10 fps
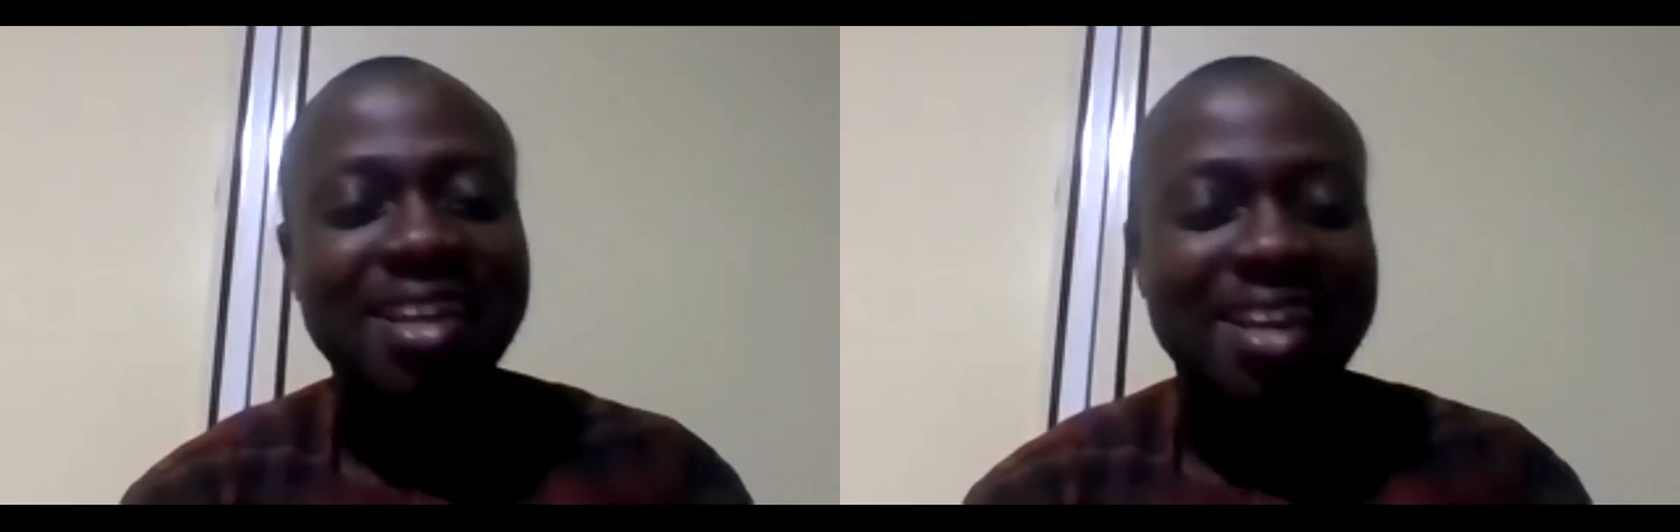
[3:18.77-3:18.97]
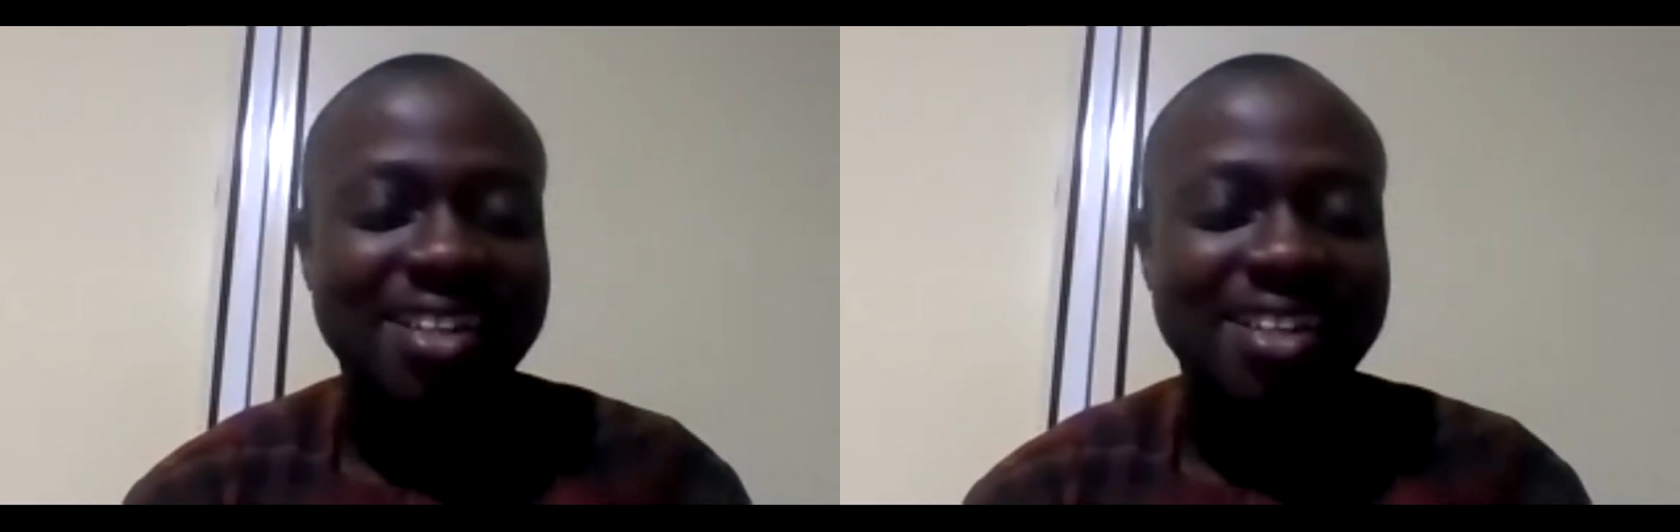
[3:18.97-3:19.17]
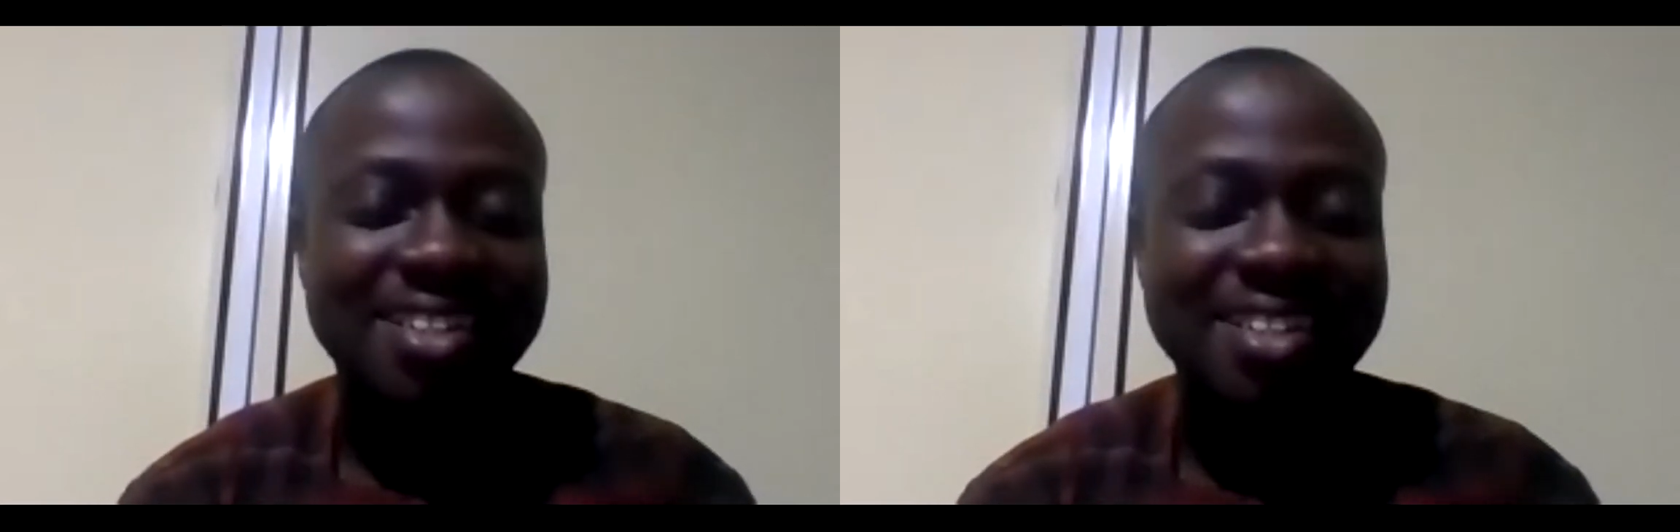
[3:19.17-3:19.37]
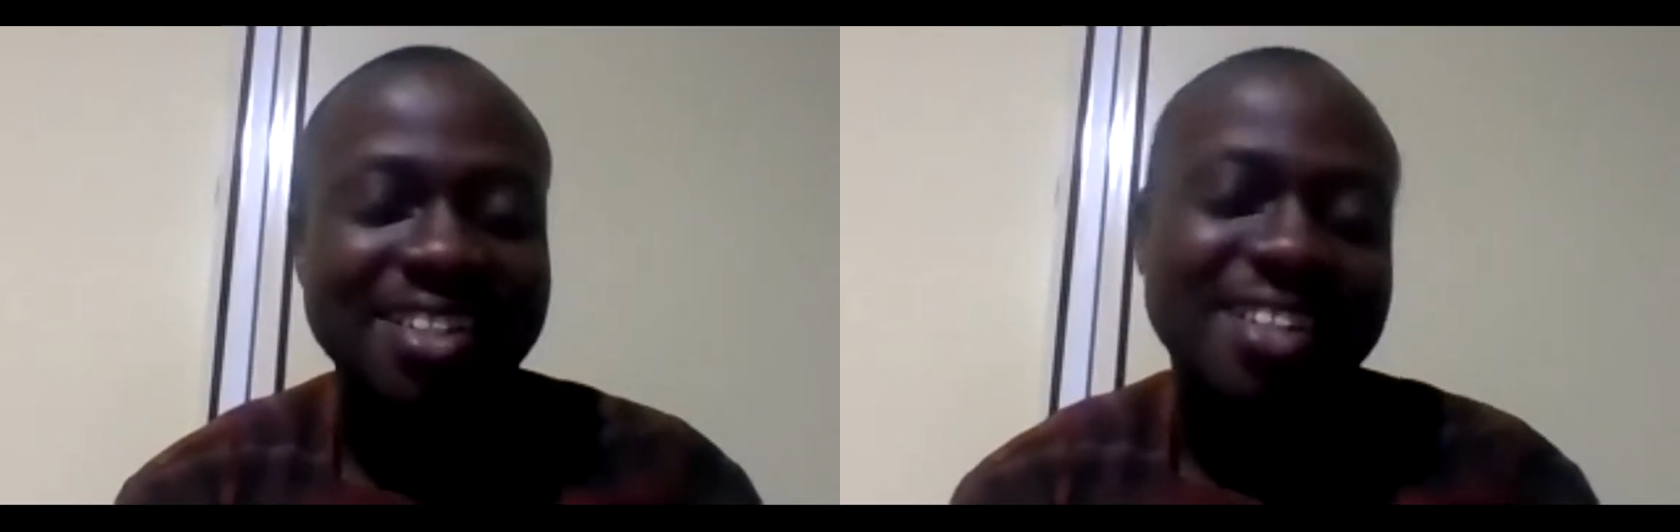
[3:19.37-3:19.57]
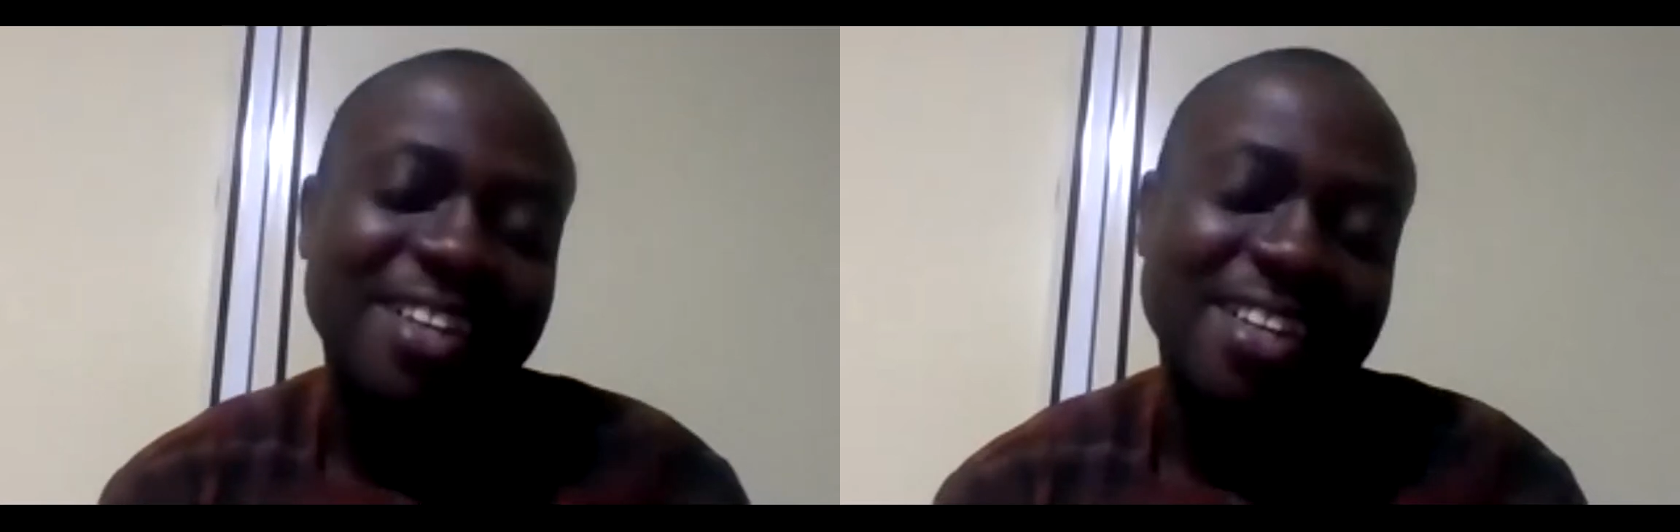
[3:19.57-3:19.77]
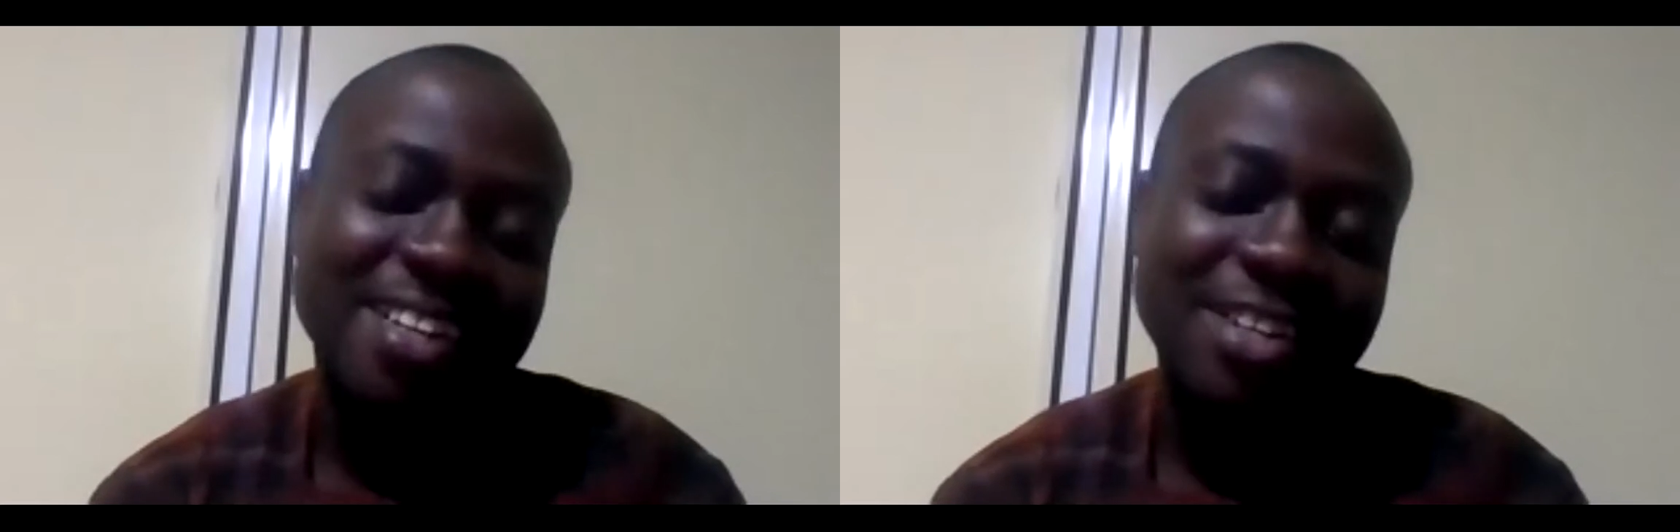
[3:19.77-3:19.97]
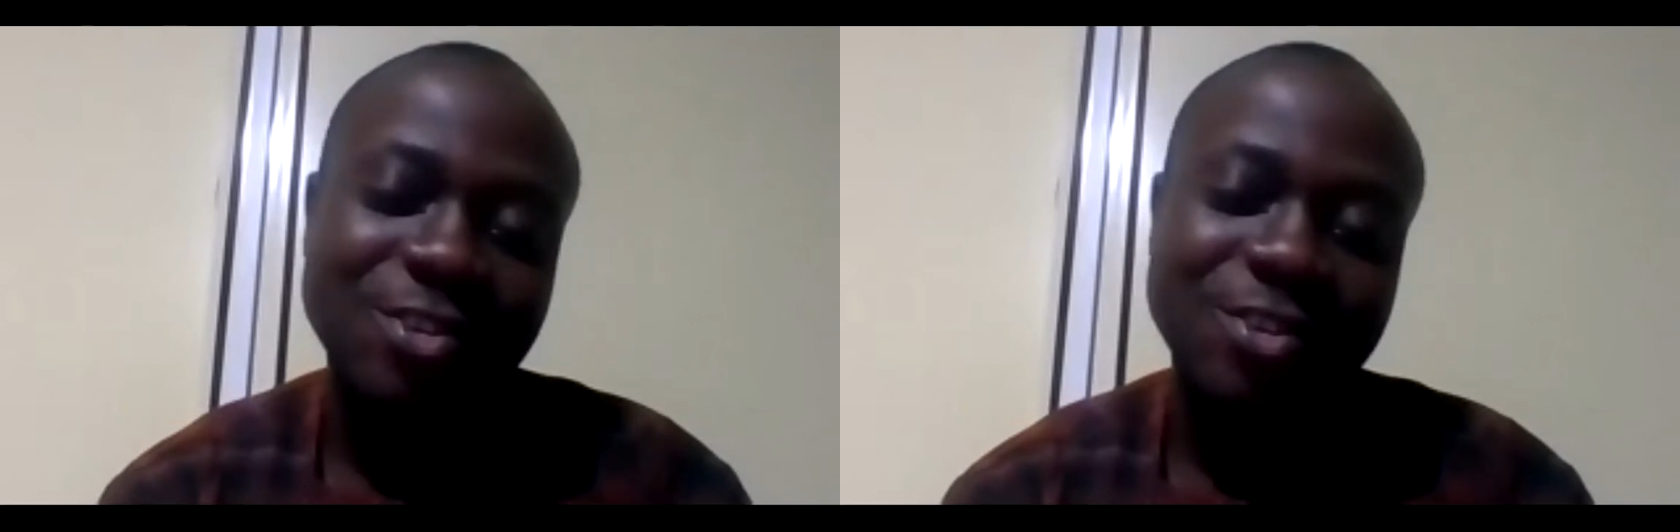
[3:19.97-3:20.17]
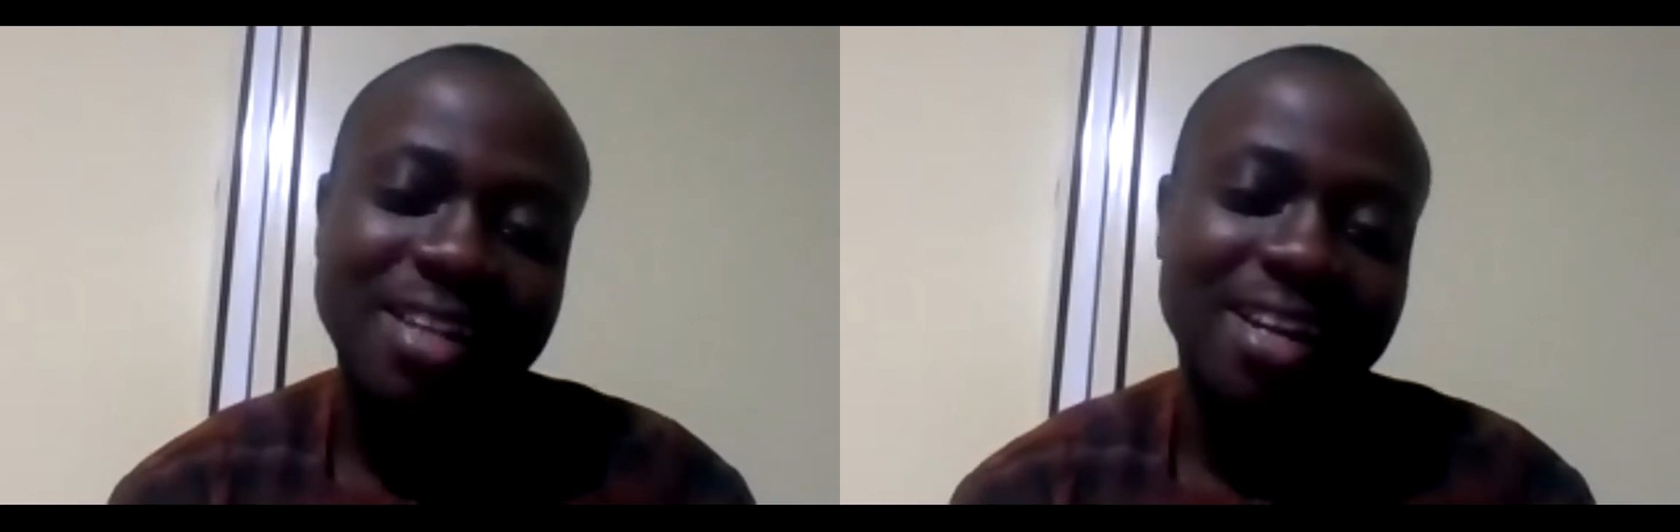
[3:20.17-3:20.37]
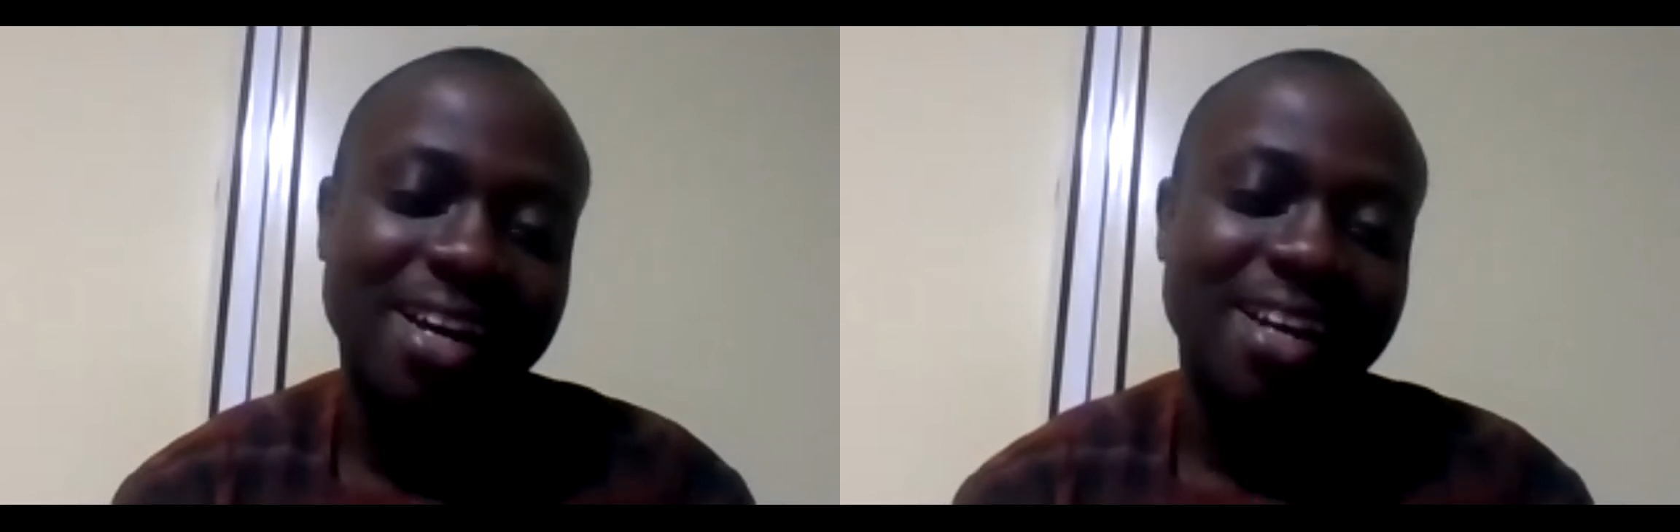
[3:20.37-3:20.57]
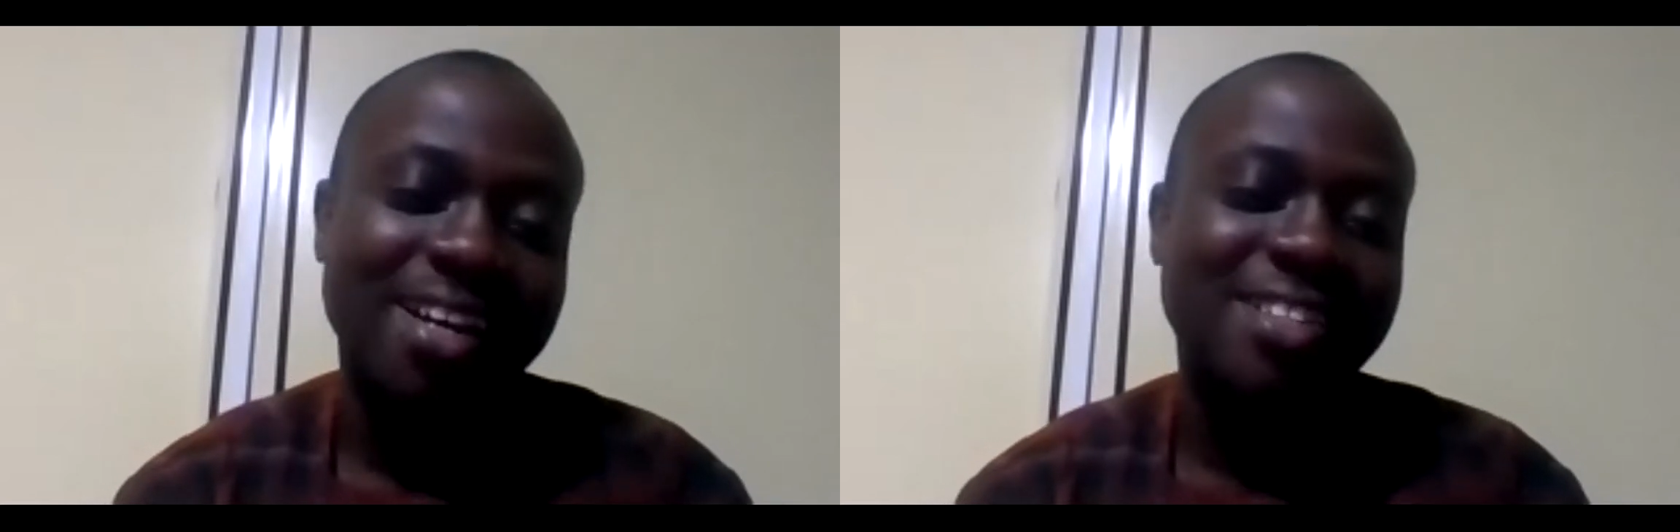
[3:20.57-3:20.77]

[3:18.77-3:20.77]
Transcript: that I did in Unilag.